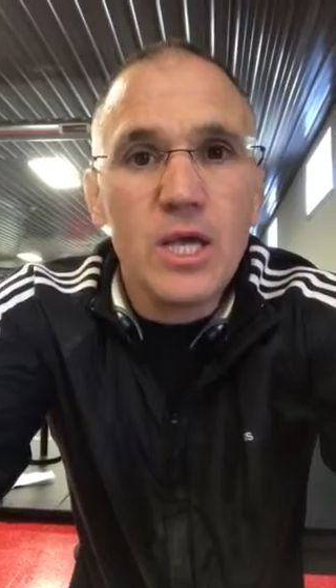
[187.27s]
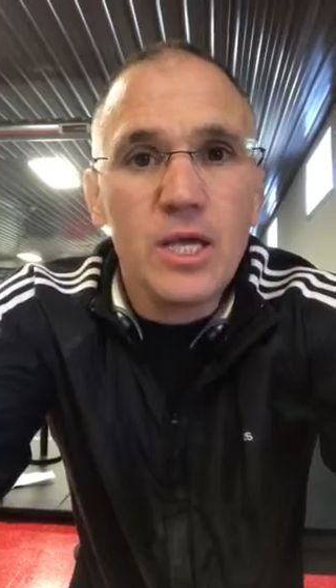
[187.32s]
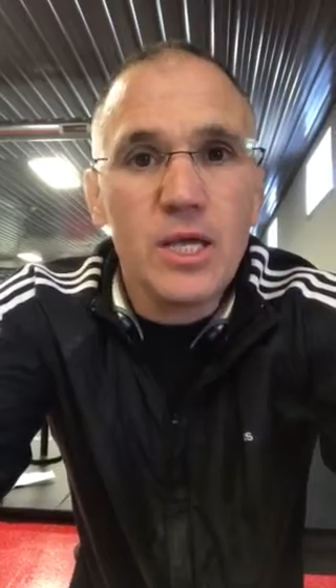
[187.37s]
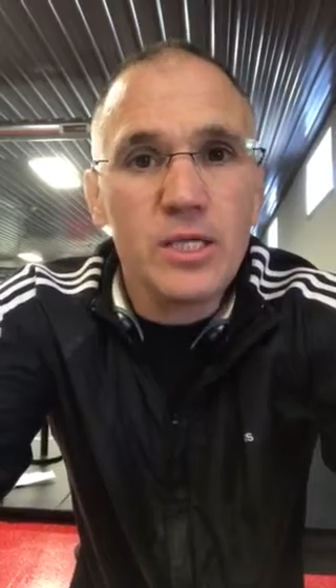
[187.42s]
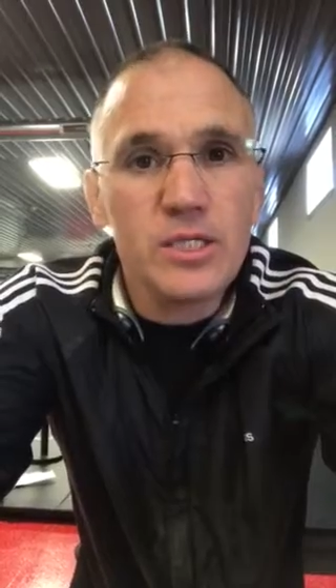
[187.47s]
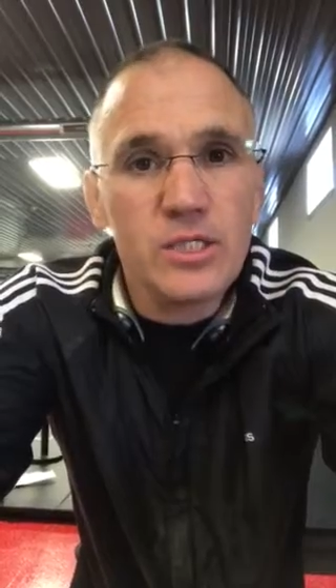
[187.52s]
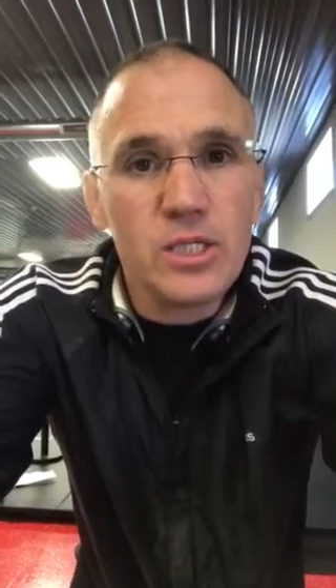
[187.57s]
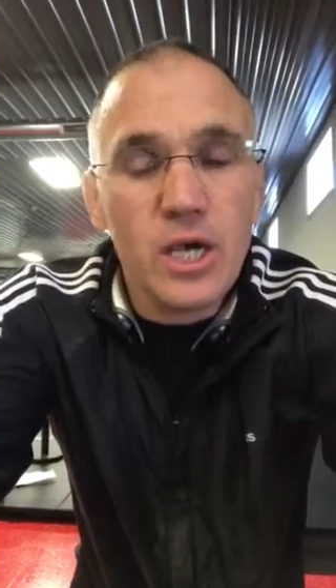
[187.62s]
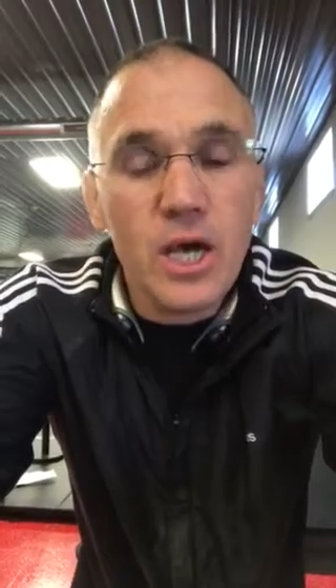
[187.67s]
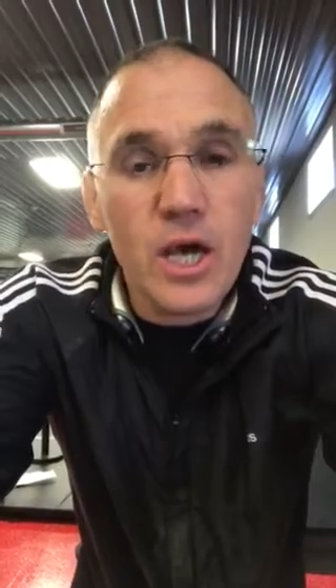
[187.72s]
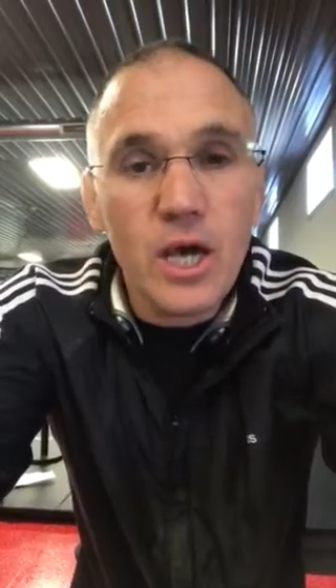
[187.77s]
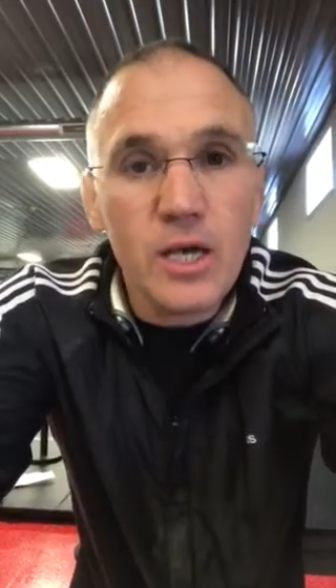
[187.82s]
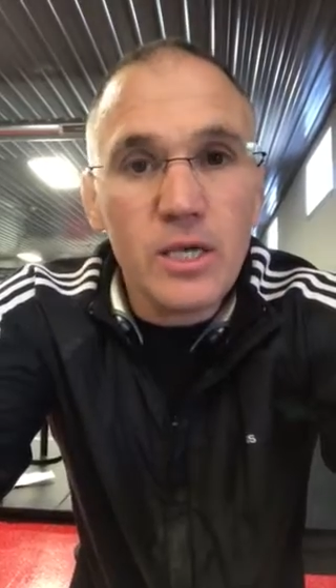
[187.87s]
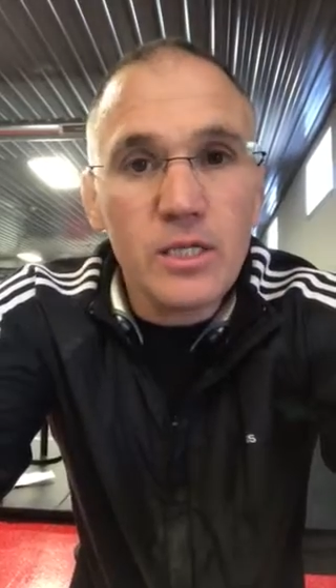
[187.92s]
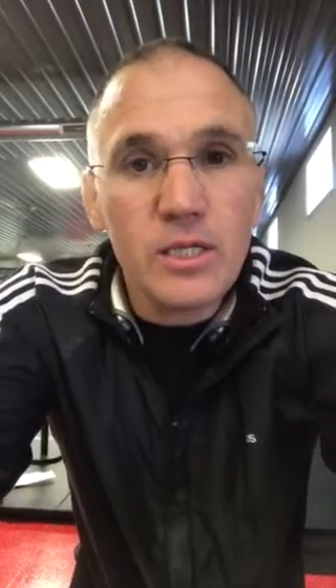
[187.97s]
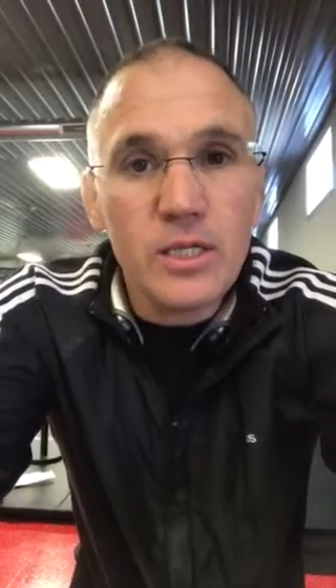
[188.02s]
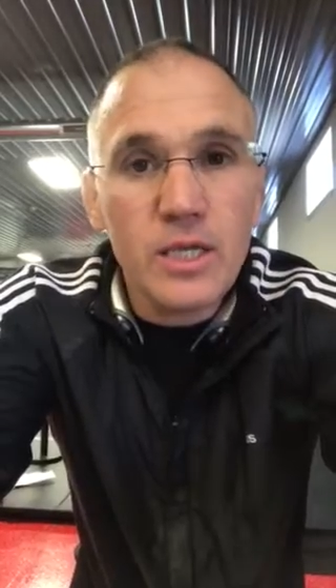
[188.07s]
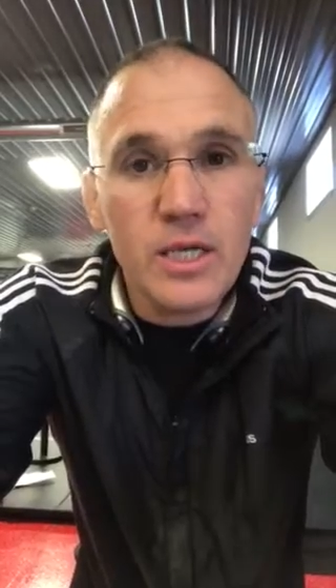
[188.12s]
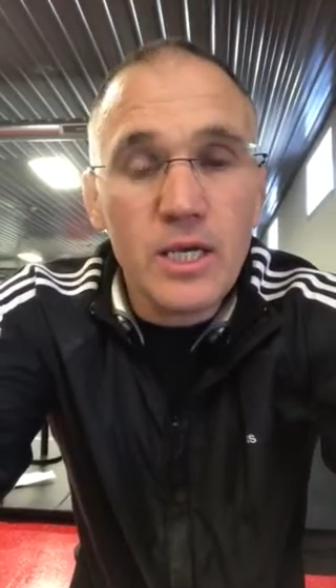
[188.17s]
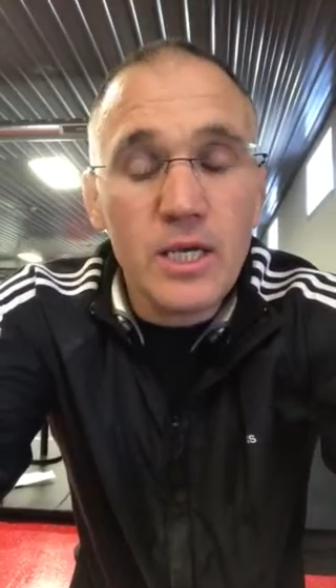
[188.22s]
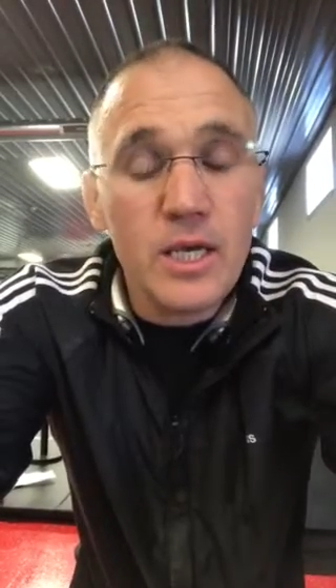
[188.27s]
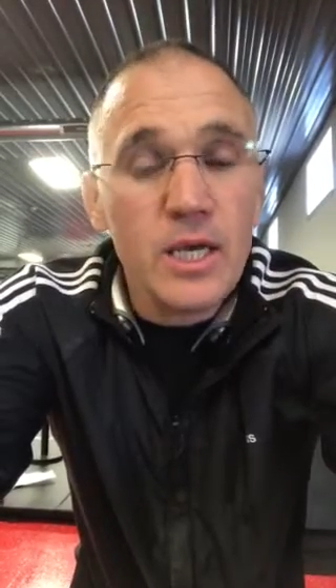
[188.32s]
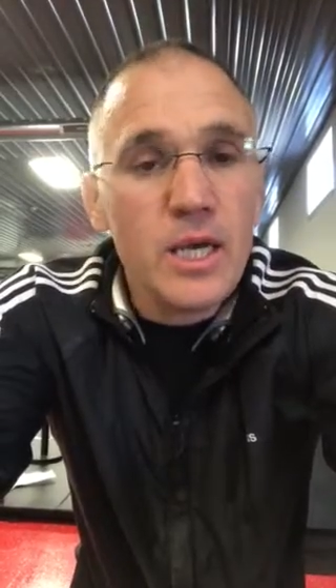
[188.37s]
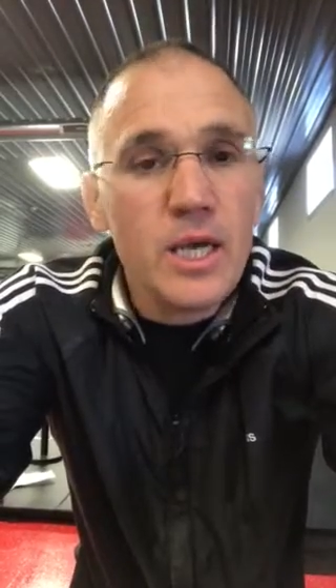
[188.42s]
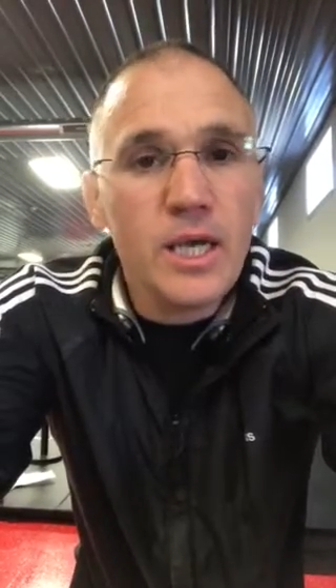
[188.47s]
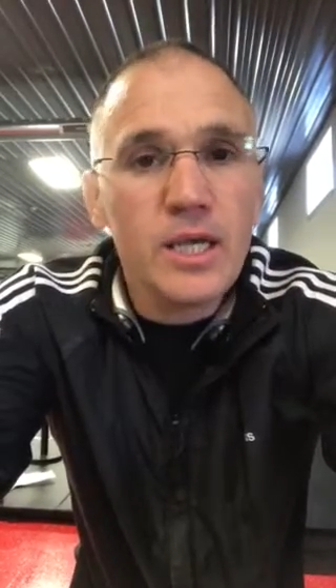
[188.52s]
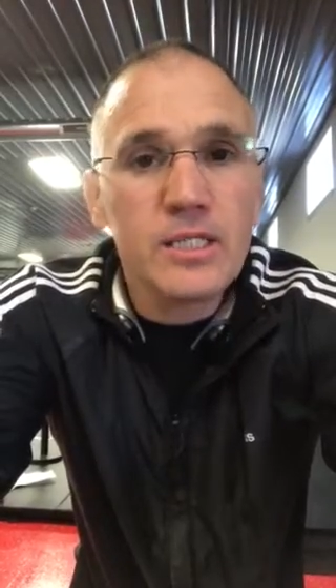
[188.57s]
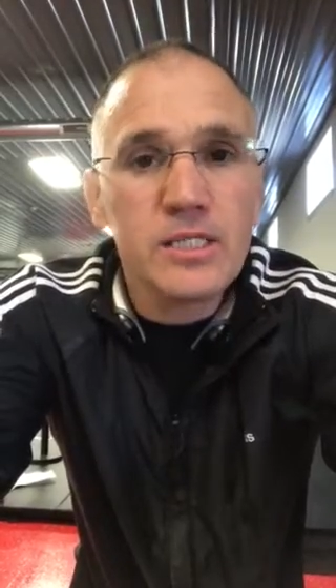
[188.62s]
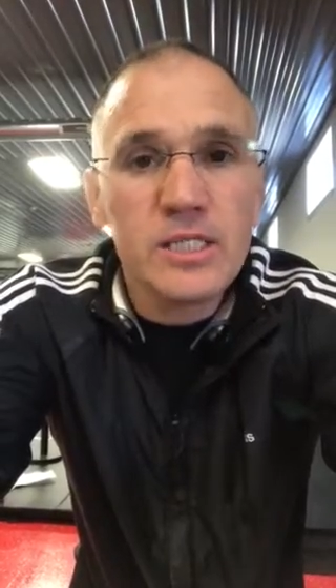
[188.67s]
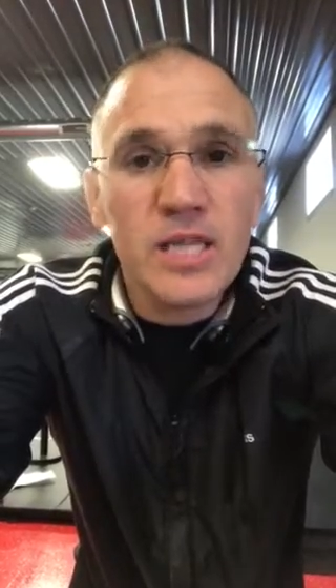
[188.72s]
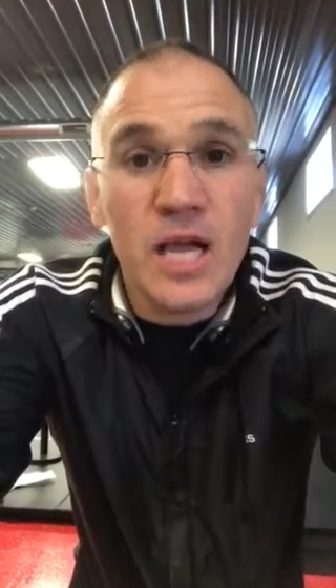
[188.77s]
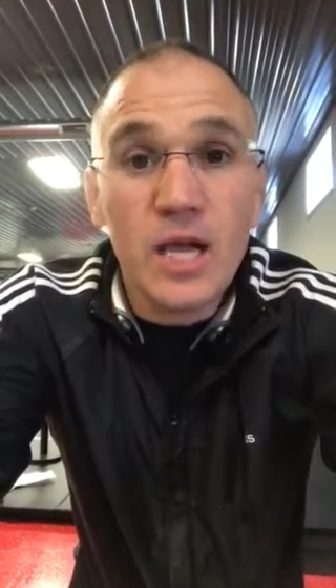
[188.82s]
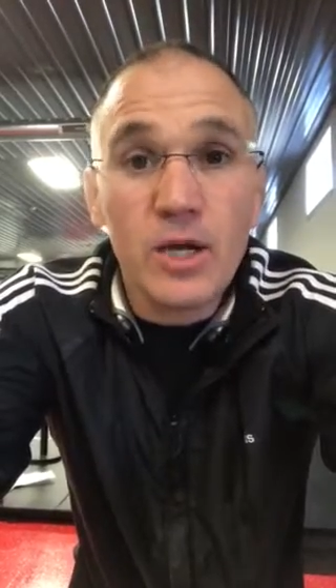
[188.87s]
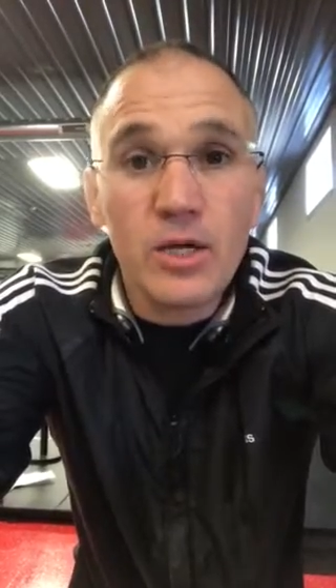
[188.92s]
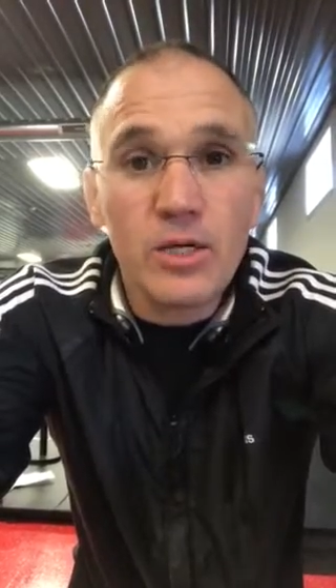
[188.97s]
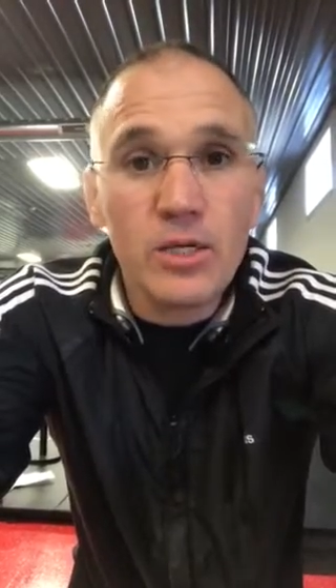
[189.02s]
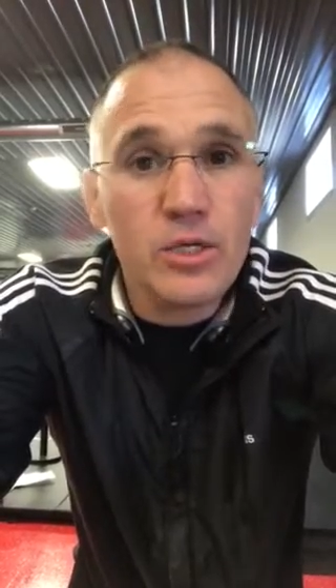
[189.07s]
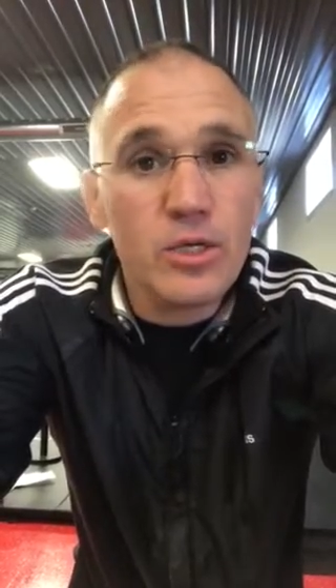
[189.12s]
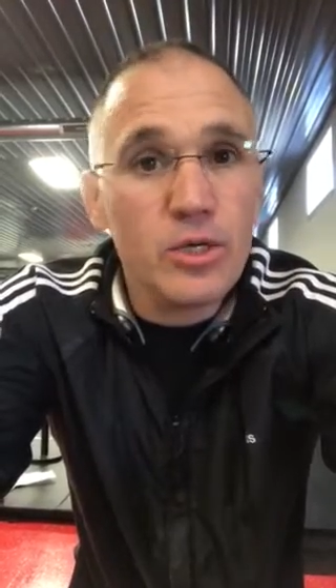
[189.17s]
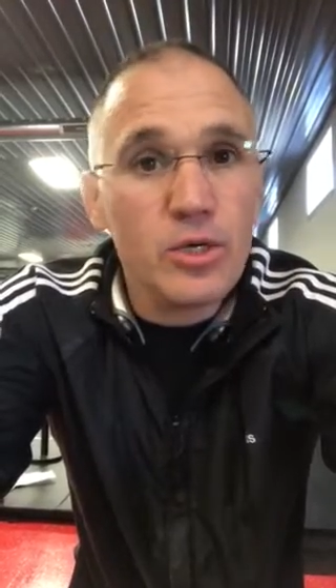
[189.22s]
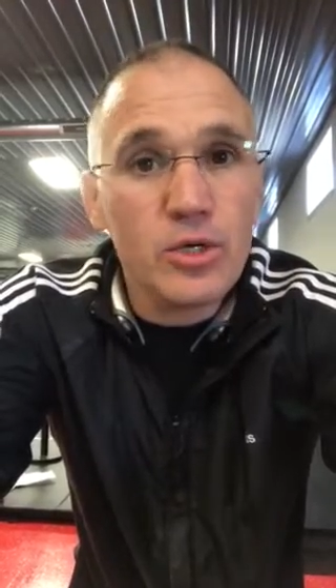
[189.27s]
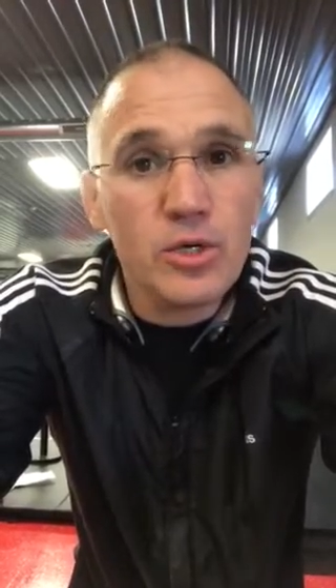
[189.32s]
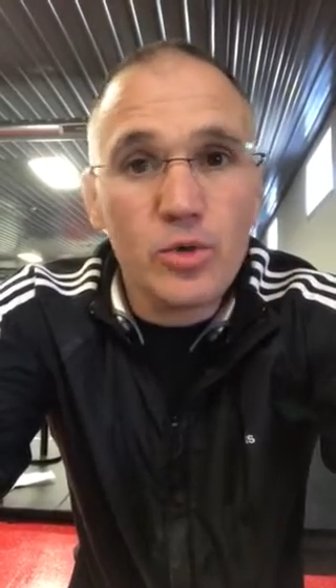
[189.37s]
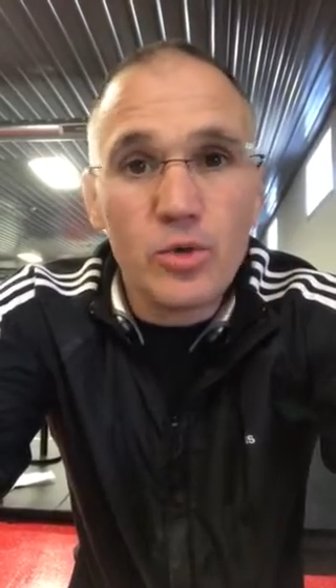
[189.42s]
it's ugly, it's not going to look